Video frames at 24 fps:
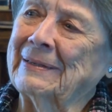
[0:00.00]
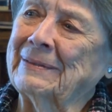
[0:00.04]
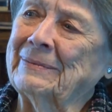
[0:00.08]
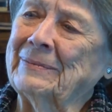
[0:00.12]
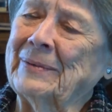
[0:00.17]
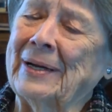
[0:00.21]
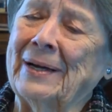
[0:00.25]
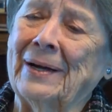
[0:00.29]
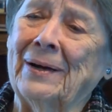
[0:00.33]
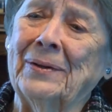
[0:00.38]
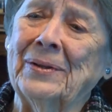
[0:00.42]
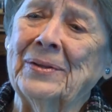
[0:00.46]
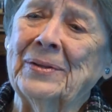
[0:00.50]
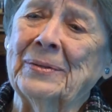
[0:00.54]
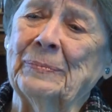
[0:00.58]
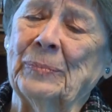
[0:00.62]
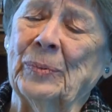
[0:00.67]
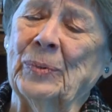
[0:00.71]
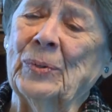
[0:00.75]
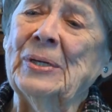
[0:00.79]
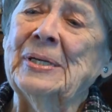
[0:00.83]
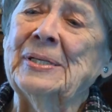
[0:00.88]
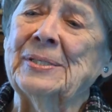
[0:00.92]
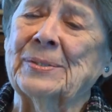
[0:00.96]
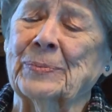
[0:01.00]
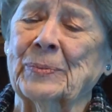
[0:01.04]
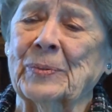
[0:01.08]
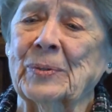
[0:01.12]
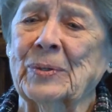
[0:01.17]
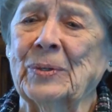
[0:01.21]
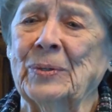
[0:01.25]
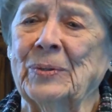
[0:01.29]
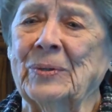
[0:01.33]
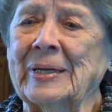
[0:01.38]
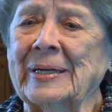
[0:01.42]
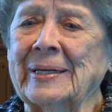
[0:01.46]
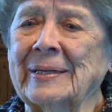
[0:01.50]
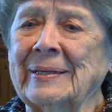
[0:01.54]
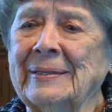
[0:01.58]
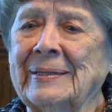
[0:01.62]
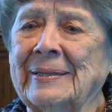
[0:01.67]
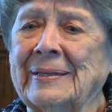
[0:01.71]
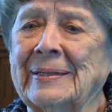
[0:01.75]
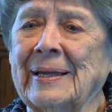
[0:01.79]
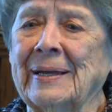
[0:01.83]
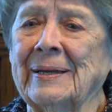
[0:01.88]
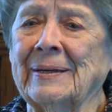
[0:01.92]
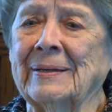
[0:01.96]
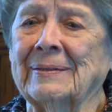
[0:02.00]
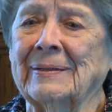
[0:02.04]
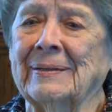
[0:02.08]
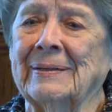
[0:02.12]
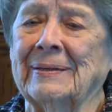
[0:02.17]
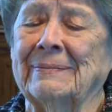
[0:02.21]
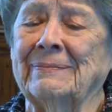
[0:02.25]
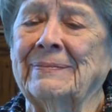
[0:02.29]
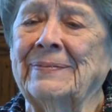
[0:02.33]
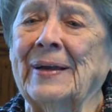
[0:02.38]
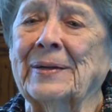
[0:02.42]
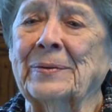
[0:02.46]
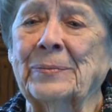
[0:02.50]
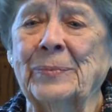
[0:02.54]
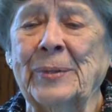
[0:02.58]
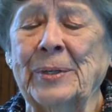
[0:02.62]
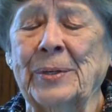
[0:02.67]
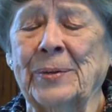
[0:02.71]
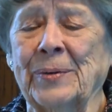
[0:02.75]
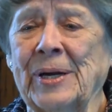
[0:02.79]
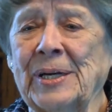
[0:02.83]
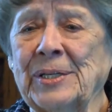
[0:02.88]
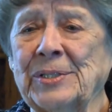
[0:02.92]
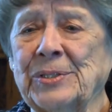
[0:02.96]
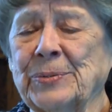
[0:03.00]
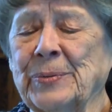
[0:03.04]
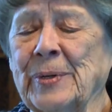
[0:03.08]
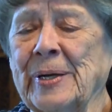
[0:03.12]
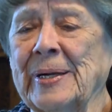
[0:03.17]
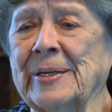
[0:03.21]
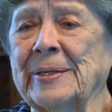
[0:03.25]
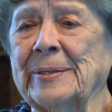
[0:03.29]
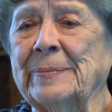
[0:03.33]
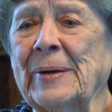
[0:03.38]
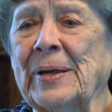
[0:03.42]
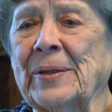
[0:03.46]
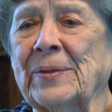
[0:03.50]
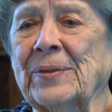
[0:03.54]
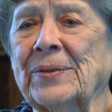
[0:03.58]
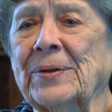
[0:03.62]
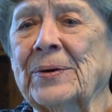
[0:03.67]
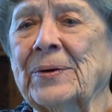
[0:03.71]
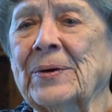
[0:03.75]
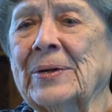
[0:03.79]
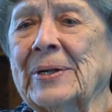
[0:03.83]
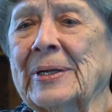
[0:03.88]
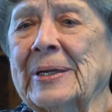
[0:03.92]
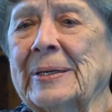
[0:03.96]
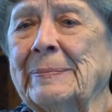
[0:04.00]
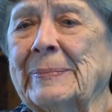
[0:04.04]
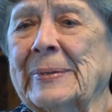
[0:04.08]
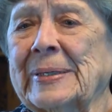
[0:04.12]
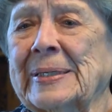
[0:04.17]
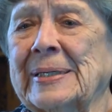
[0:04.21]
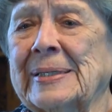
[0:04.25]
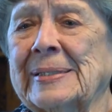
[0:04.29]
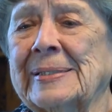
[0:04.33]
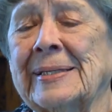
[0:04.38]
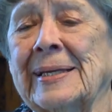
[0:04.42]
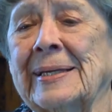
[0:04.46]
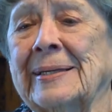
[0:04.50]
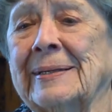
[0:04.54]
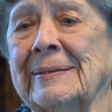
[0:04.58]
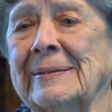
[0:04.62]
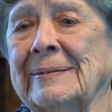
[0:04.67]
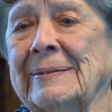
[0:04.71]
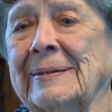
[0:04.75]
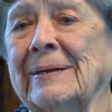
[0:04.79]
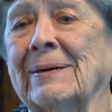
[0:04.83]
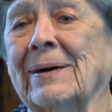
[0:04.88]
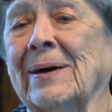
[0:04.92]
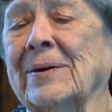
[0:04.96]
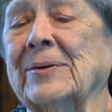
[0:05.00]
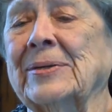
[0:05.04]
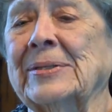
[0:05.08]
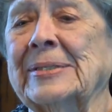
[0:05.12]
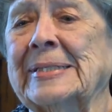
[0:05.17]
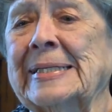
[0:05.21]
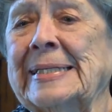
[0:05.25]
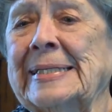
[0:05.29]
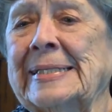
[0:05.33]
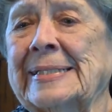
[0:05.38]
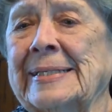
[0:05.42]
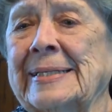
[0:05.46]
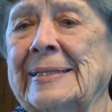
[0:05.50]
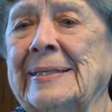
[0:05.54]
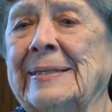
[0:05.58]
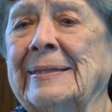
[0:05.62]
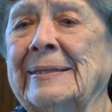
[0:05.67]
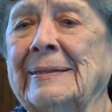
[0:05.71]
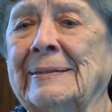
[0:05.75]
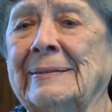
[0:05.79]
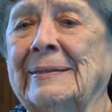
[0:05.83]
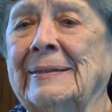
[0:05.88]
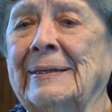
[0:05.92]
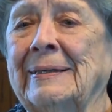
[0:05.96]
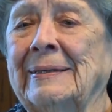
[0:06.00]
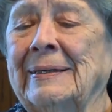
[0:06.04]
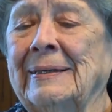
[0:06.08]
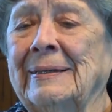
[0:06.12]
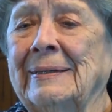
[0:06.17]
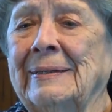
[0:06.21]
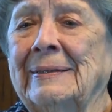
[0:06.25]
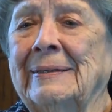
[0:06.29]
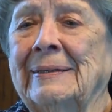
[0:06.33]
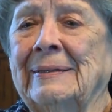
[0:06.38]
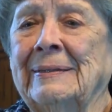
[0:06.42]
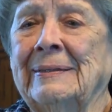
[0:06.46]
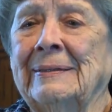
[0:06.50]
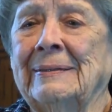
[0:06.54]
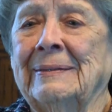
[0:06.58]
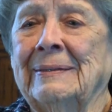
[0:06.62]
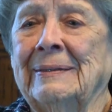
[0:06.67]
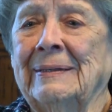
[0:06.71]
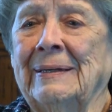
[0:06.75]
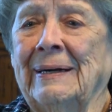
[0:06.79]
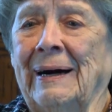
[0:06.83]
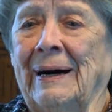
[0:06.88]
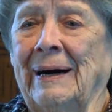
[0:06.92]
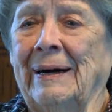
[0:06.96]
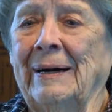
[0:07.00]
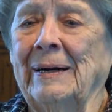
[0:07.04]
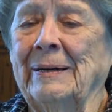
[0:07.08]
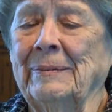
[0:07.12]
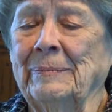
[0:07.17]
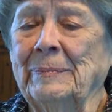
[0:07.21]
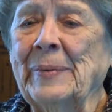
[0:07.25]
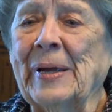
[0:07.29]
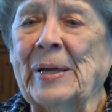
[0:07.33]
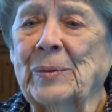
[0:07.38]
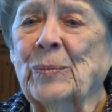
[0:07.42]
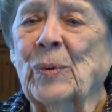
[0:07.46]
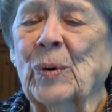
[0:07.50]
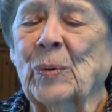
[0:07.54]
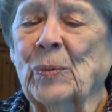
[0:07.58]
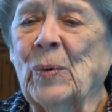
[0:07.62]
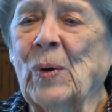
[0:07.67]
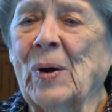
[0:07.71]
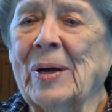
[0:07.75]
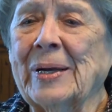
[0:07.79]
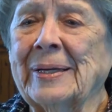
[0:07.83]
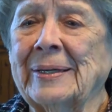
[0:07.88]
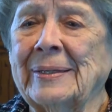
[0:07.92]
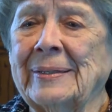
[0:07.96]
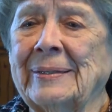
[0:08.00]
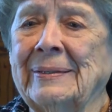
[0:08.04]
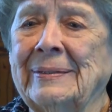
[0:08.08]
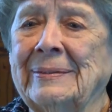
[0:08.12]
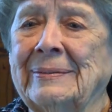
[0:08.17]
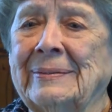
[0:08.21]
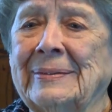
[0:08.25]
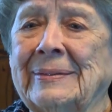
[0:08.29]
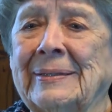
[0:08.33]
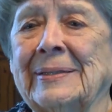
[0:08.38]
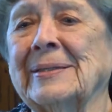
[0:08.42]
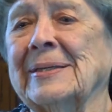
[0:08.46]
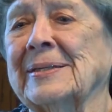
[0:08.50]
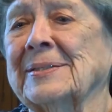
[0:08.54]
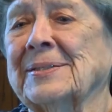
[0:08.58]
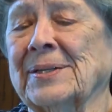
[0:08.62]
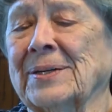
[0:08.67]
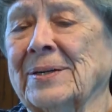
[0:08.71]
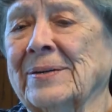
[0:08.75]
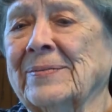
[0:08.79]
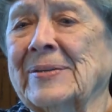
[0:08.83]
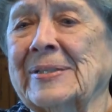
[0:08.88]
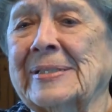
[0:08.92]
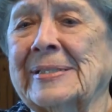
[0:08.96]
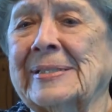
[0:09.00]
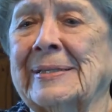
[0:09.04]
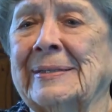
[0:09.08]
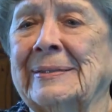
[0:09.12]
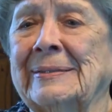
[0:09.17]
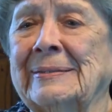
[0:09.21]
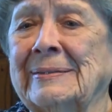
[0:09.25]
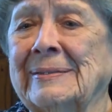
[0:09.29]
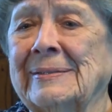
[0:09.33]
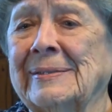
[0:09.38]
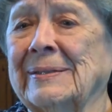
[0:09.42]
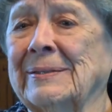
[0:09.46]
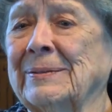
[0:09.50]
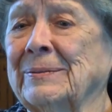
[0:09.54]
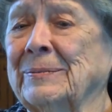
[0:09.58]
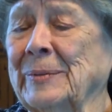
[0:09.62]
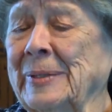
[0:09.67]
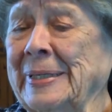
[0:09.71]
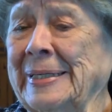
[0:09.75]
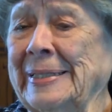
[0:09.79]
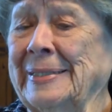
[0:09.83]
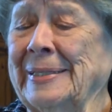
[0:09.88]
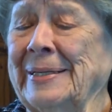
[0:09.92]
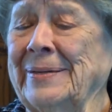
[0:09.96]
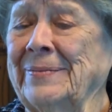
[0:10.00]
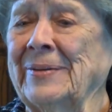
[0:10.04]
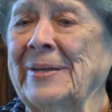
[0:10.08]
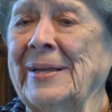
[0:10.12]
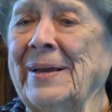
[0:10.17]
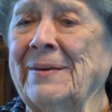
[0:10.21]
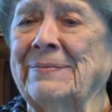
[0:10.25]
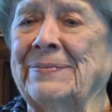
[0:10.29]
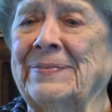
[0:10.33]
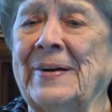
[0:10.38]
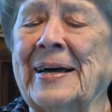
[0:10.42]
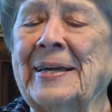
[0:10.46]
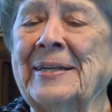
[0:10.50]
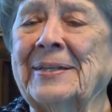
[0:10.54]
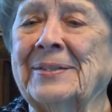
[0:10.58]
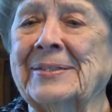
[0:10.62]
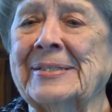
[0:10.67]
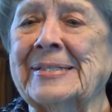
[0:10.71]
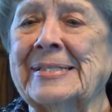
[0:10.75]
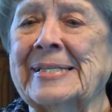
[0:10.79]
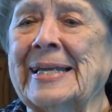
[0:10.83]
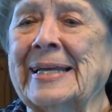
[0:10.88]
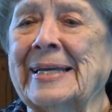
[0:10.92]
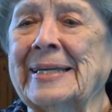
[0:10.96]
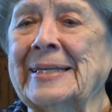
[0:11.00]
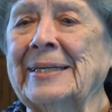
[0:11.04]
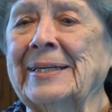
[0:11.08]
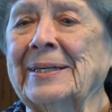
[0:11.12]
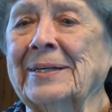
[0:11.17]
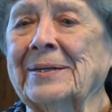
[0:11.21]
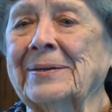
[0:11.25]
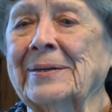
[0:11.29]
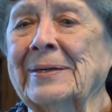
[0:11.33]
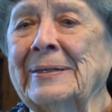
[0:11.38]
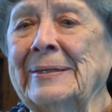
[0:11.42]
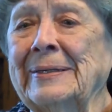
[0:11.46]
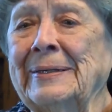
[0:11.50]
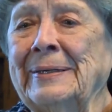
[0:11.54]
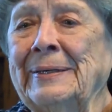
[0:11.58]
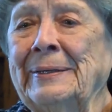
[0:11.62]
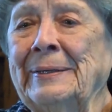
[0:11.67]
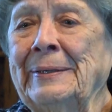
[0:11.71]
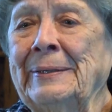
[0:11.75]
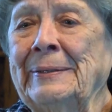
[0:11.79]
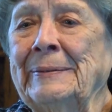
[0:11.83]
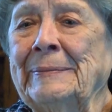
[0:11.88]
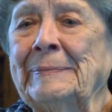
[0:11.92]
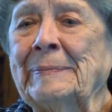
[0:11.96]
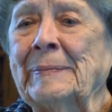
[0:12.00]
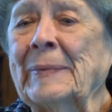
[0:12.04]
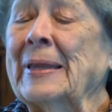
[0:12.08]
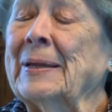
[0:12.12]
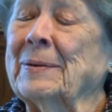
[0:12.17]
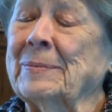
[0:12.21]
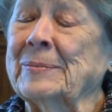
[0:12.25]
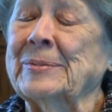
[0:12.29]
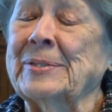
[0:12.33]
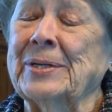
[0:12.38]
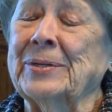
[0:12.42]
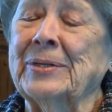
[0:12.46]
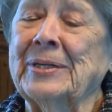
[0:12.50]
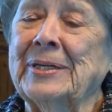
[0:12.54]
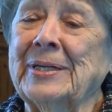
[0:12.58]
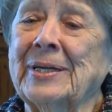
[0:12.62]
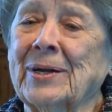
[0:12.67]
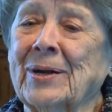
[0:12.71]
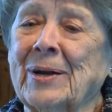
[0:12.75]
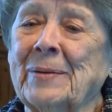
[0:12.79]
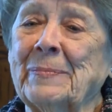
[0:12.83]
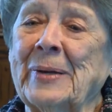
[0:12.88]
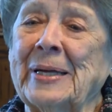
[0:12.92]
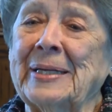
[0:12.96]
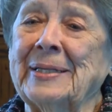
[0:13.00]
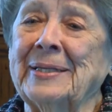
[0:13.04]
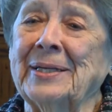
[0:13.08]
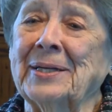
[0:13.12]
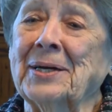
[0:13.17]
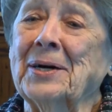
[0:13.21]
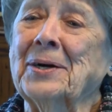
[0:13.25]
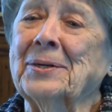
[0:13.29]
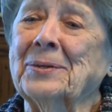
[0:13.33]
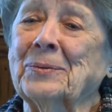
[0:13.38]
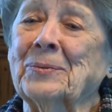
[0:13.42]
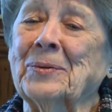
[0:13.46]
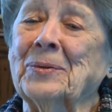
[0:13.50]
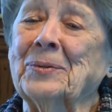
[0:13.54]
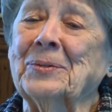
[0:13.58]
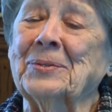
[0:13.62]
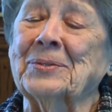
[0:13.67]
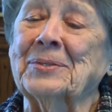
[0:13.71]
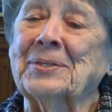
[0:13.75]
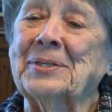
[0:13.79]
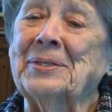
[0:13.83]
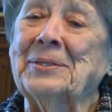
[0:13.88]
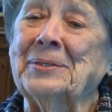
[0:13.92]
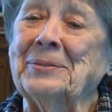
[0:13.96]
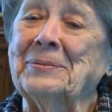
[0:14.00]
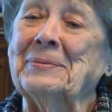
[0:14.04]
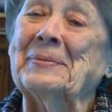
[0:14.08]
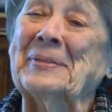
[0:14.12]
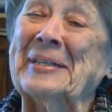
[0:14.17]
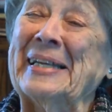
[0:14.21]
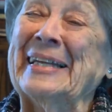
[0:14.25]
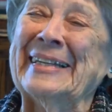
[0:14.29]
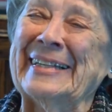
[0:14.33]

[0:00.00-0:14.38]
Well, all the boys were going. They, in fact, we graduated a month early because the ROTC men were wanted in the service. So we didn't even have finals that year. And that was the only year I made the honor roll, too,